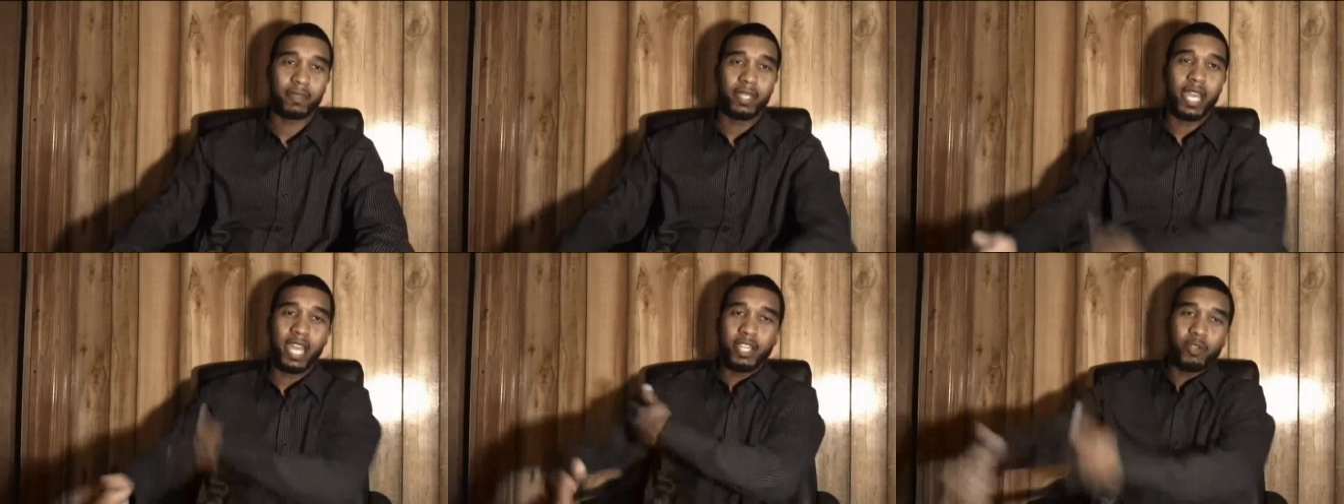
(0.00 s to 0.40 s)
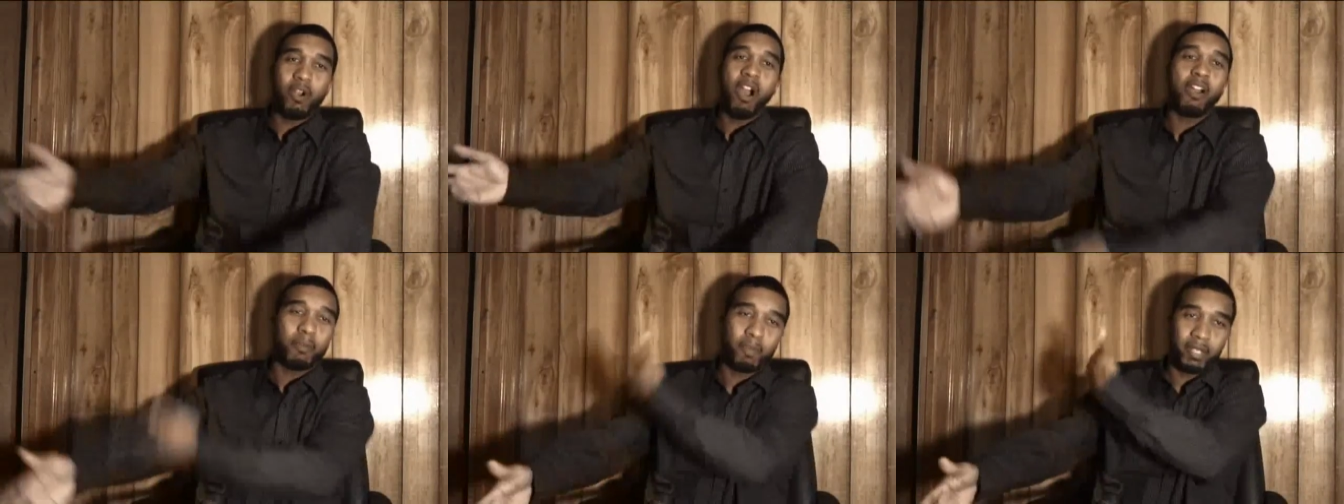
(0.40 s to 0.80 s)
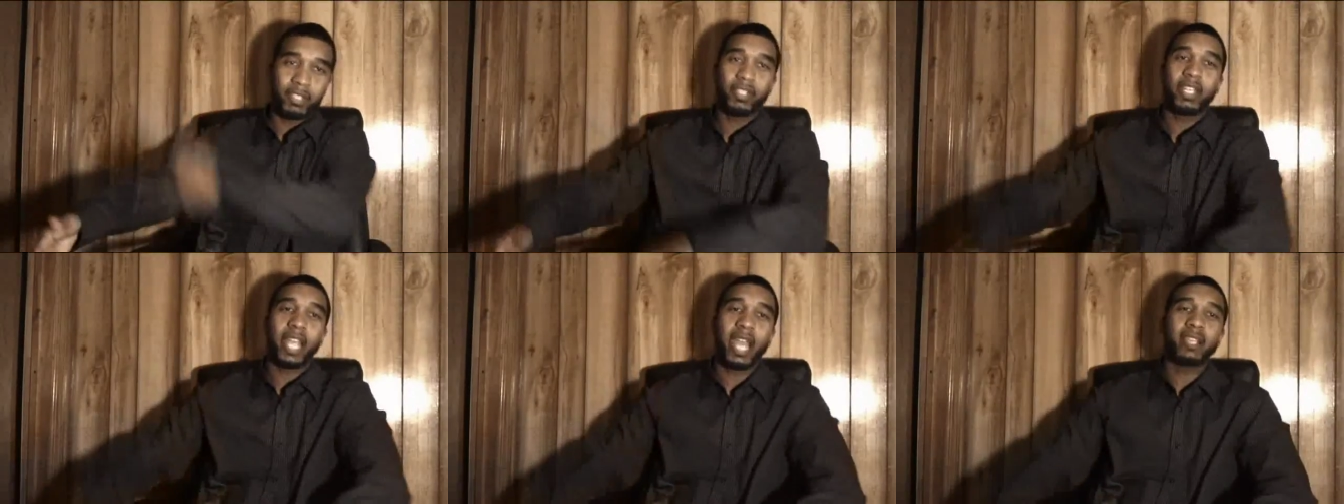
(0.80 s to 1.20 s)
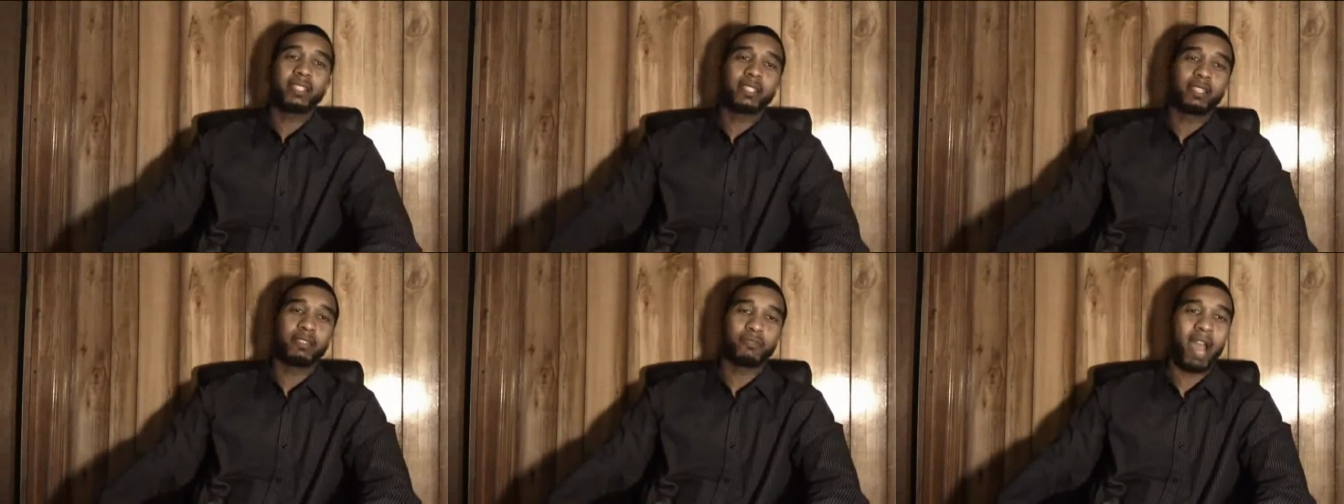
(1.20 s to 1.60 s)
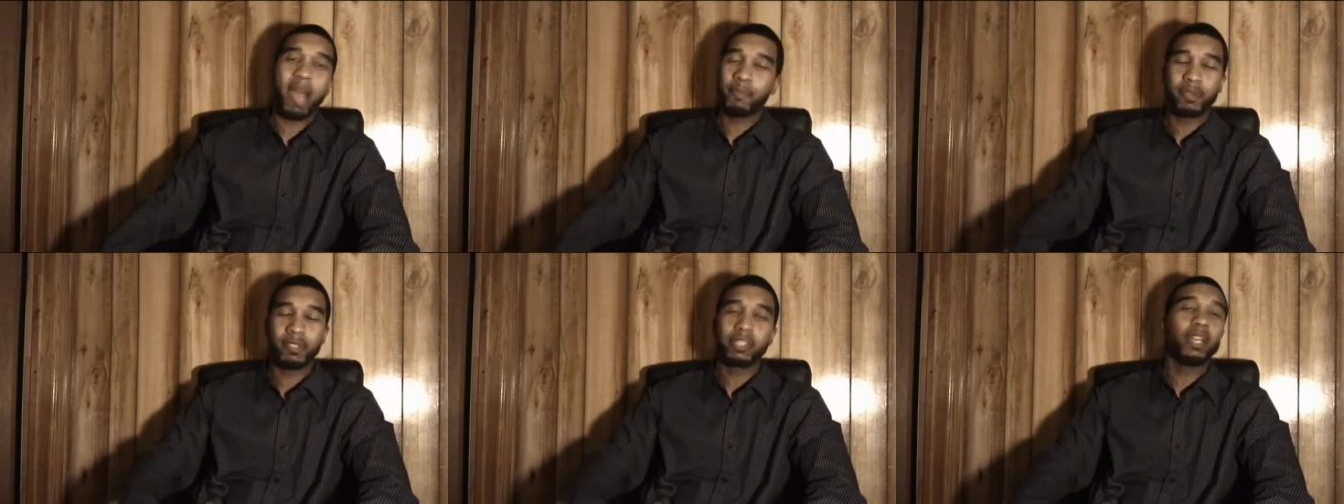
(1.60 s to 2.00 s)
Yeah, you are a bunch of gangster
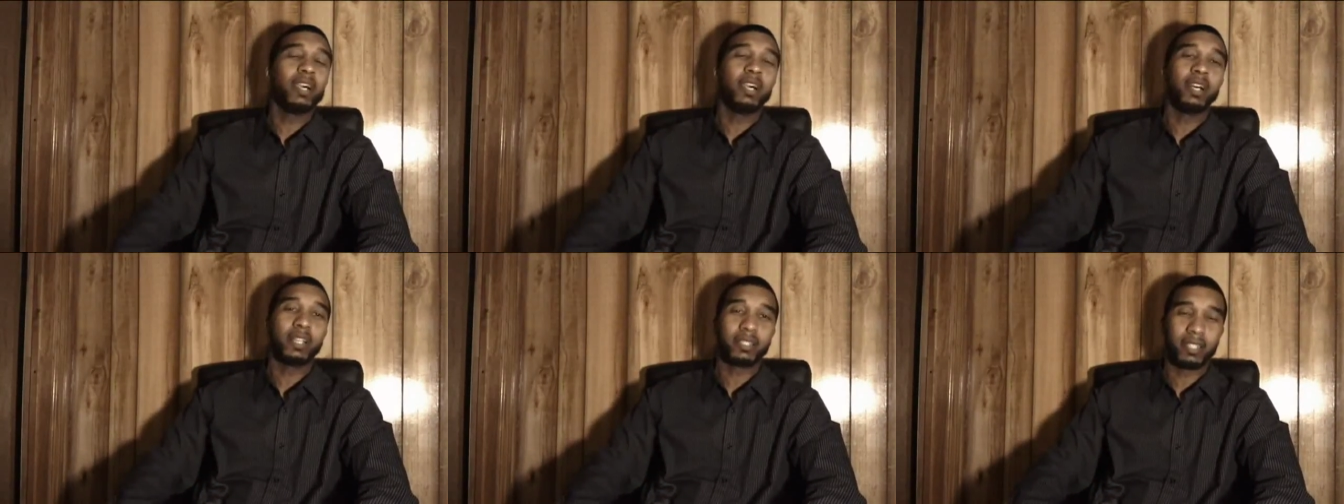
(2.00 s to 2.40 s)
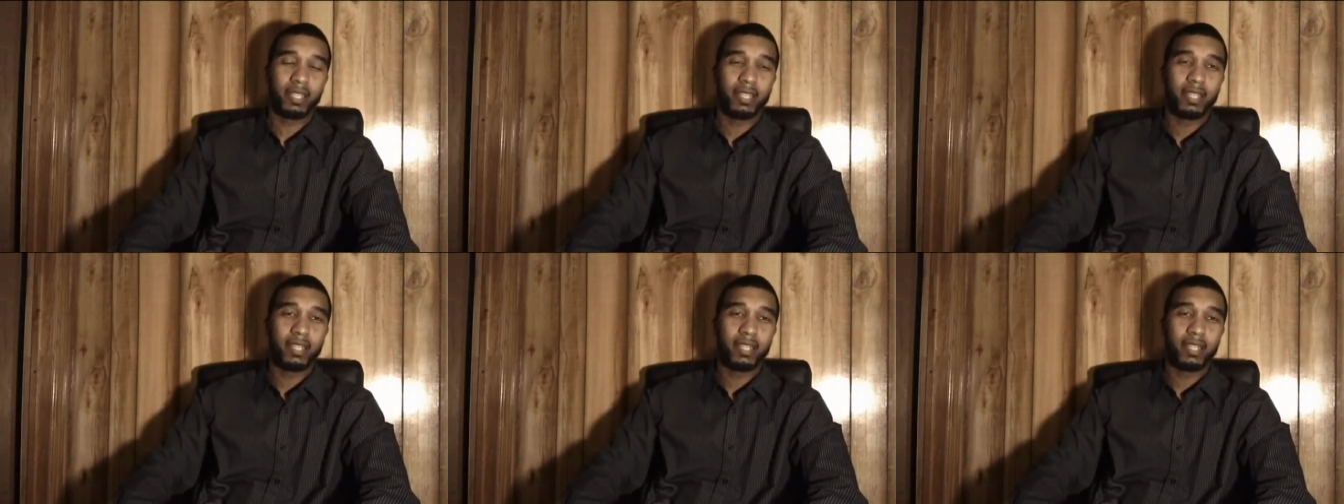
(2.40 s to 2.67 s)
rapper thugs.